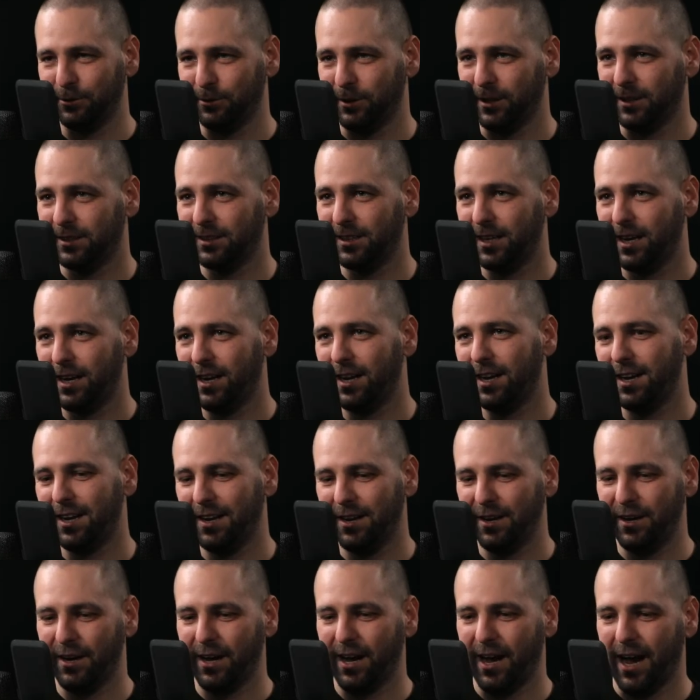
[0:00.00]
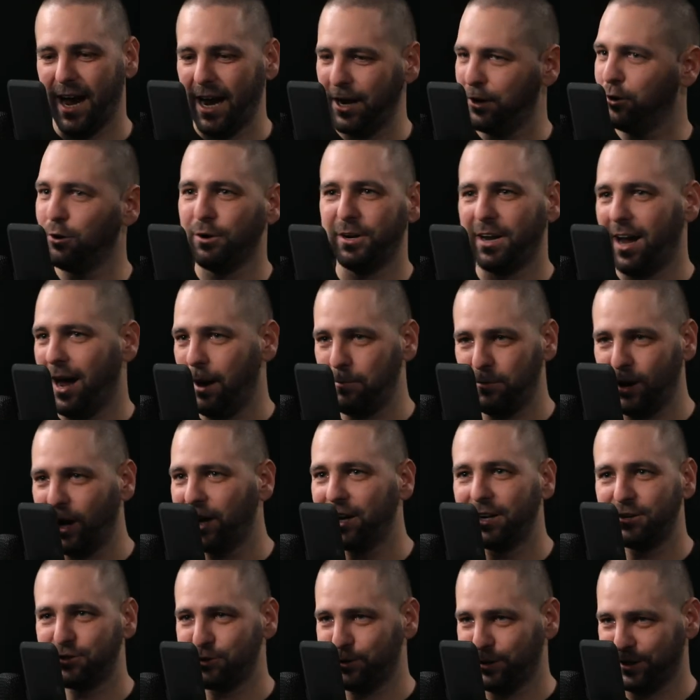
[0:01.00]
you what. I don't. I'm
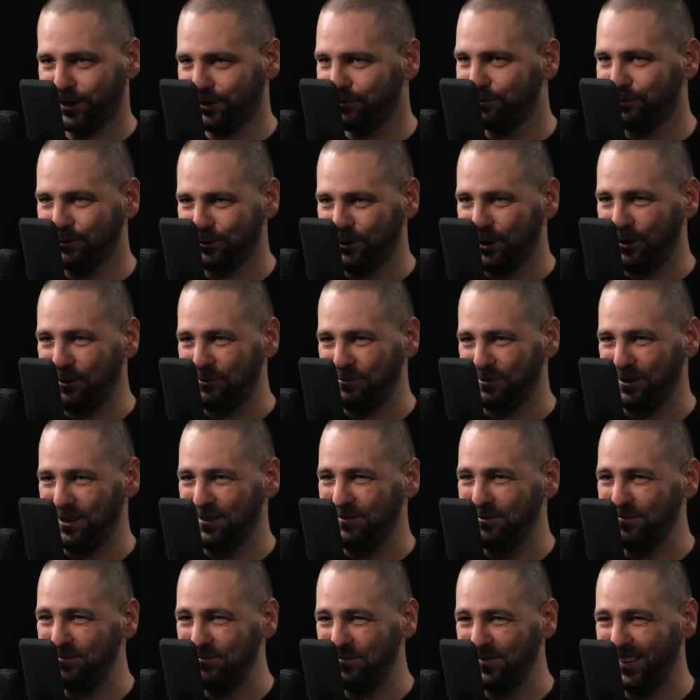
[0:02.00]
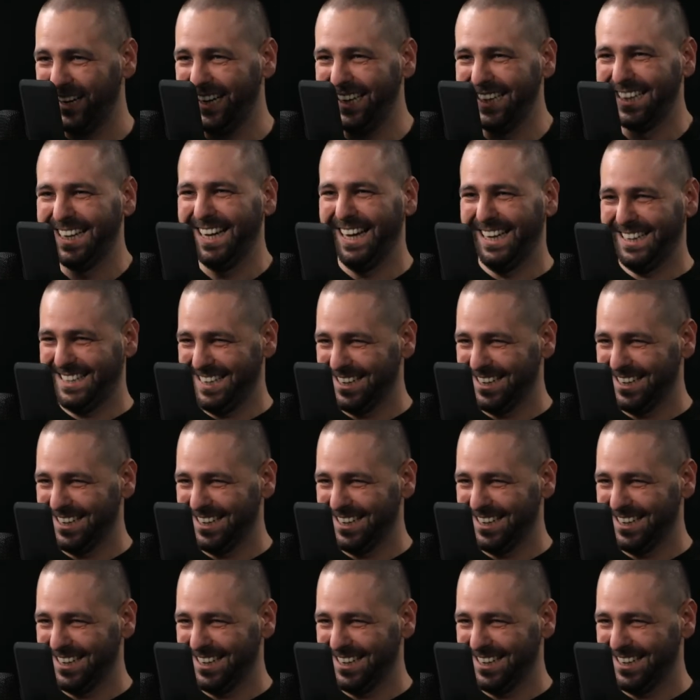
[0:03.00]
not enjoying the photography. I'll